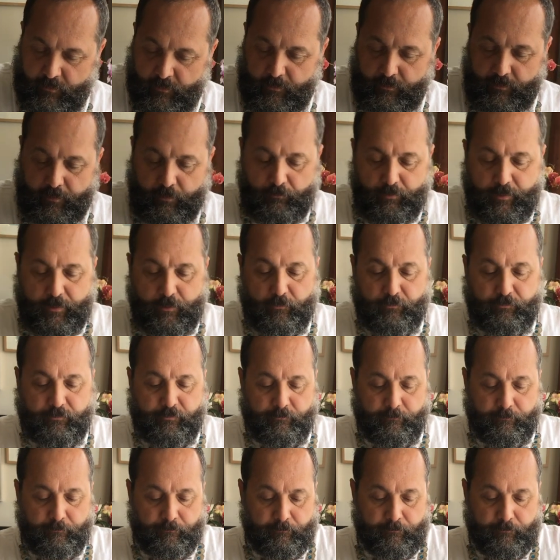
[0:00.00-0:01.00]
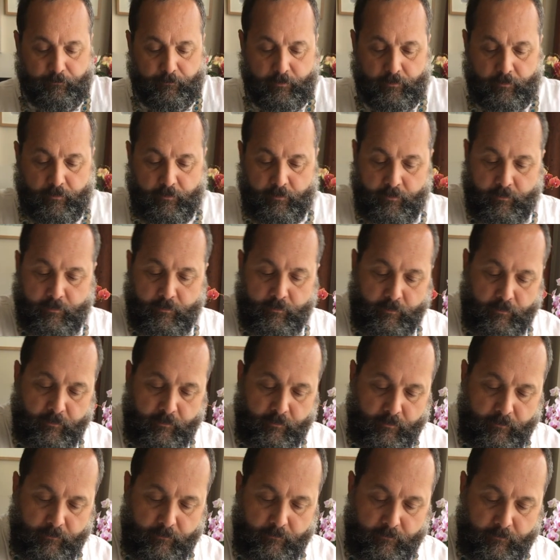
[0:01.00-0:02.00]
Now here's
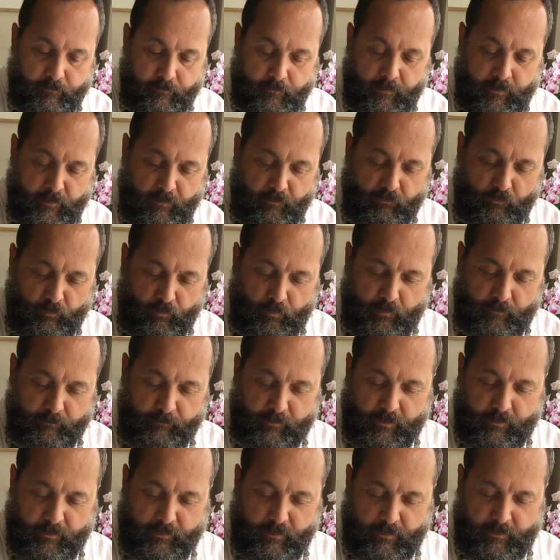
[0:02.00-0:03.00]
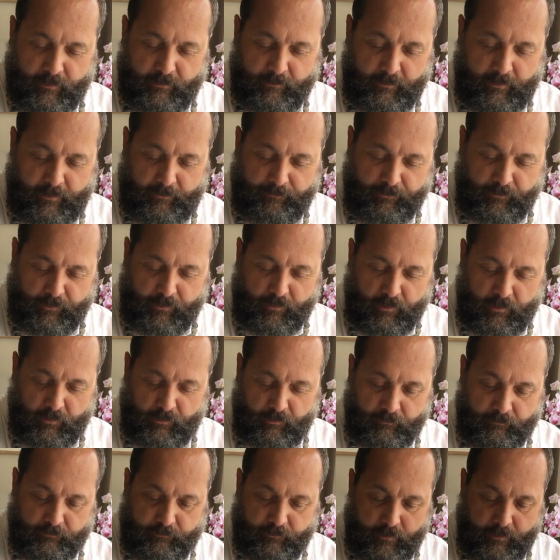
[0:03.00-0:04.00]
where I'm going to kind of let the
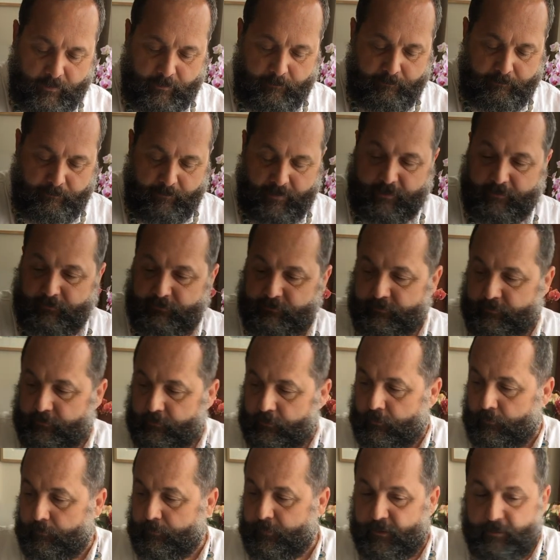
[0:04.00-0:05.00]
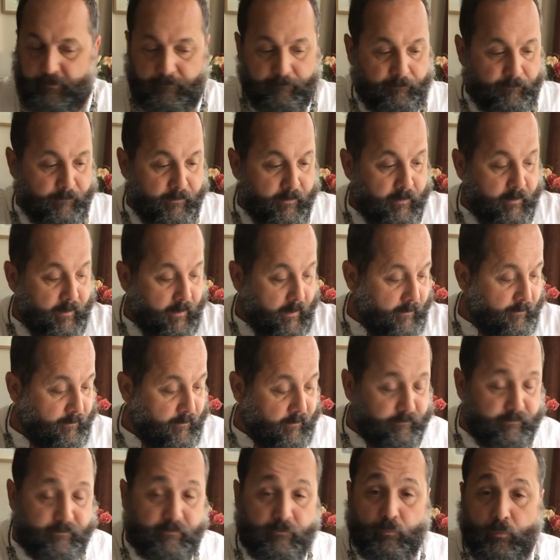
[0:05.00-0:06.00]
colors kind of mix a little bit. And
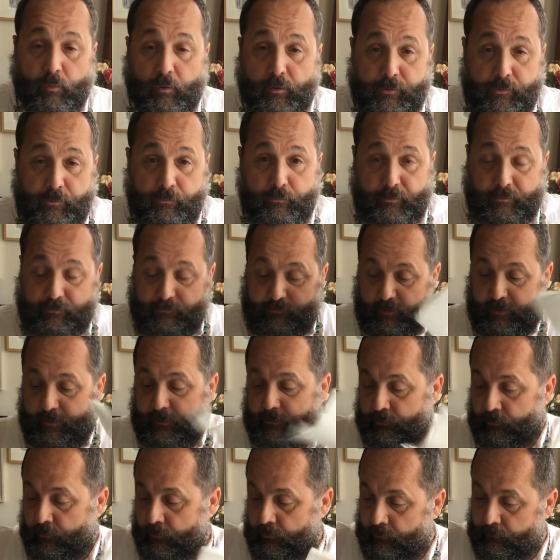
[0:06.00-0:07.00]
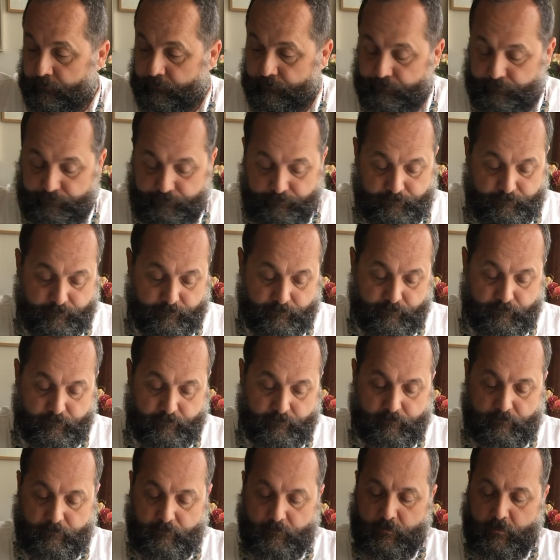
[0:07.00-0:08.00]
this is where you can take your
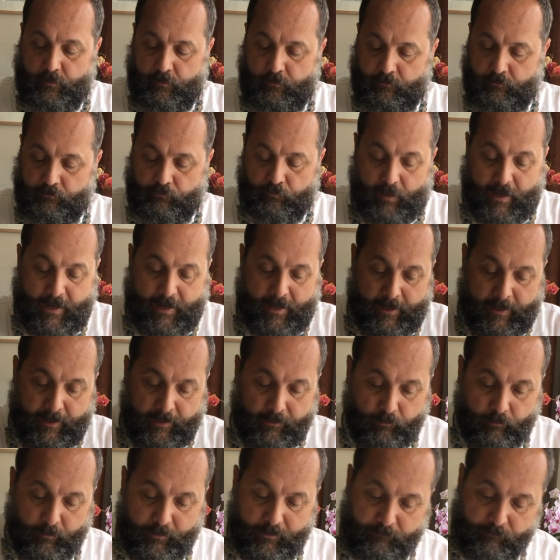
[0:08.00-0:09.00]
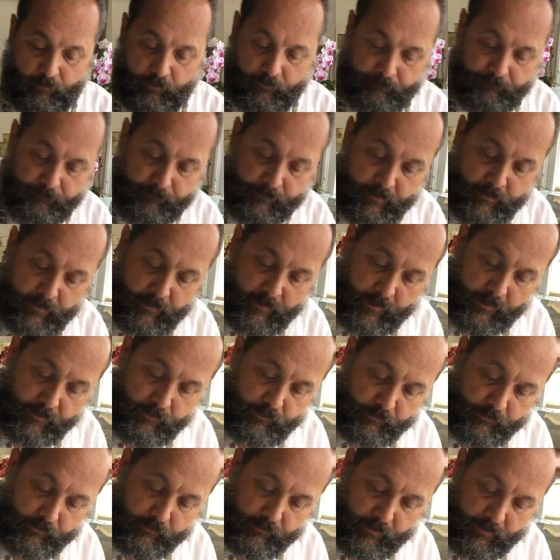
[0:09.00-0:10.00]
rag or whatever, and
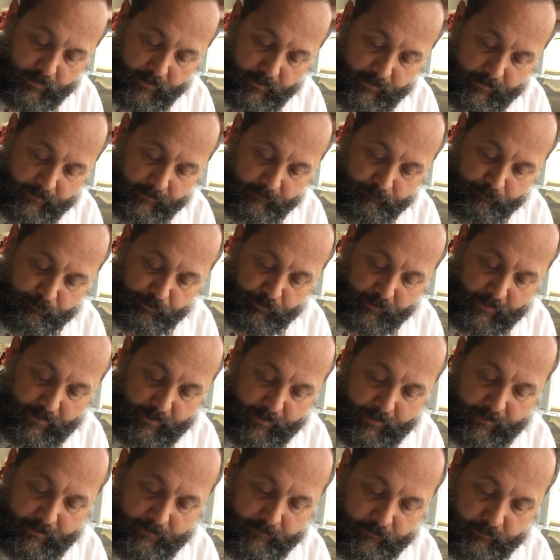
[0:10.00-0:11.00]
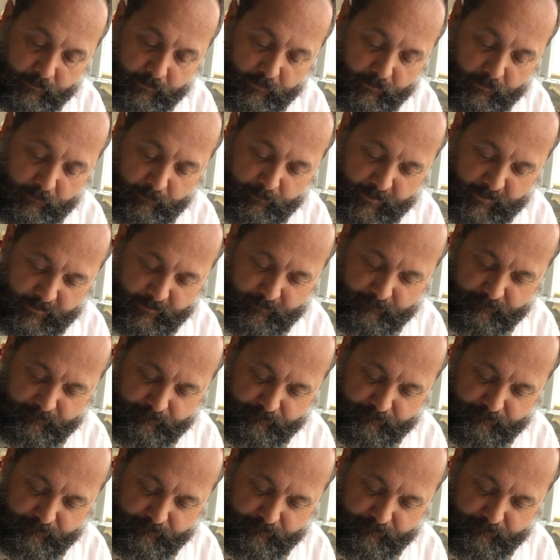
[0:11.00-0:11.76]
you can kind of blend a little bit.